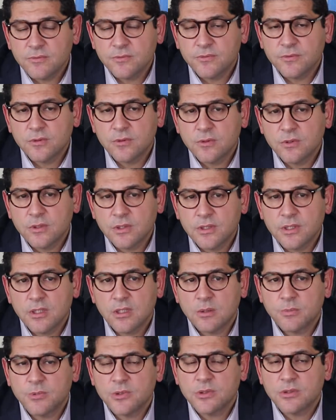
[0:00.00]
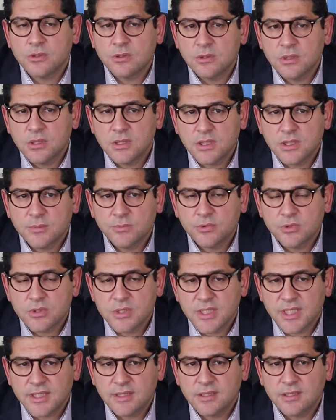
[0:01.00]
for the opportunity
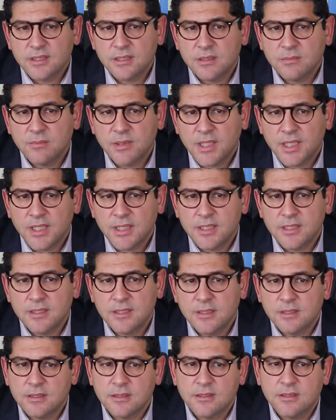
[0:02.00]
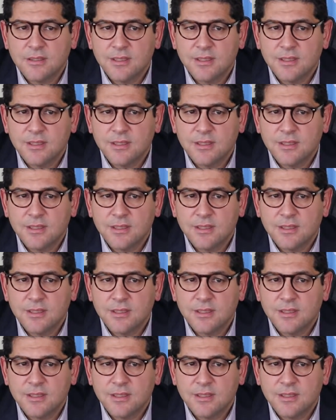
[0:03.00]
presented by the